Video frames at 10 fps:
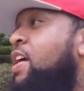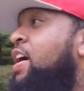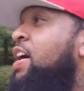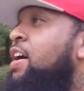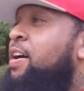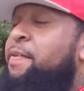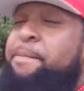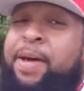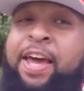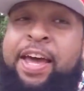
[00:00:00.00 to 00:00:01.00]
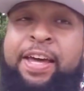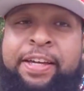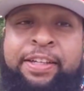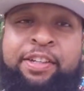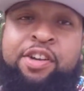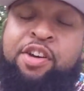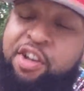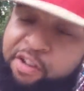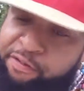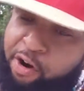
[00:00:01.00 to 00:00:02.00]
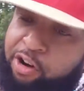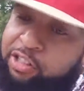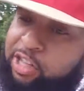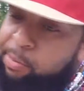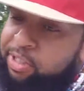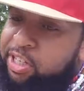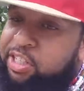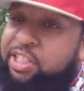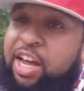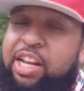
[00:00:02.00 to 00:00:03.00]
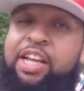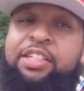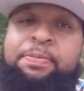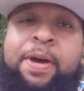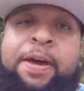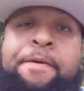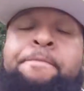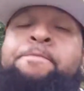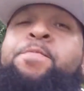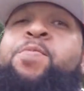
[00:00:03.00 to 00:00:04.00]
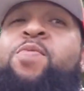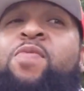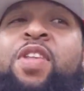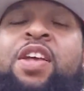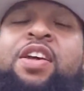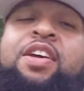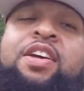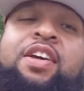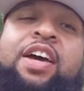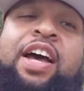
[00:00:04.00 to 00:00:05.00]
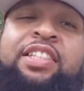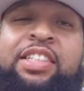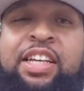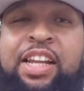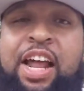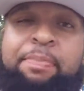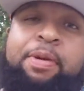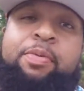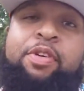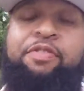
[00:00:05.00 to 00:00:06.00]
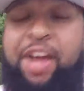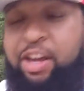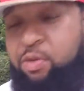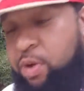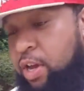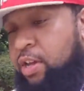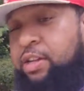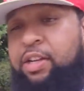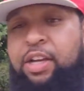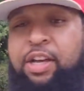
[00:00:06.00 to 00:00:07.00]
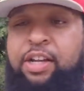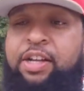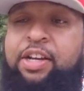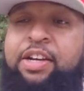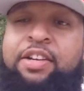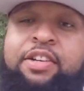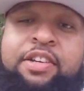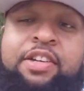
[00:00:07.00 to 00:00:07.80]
Oh, man. First, let me just say this, man. I see a lot of people evacuating, and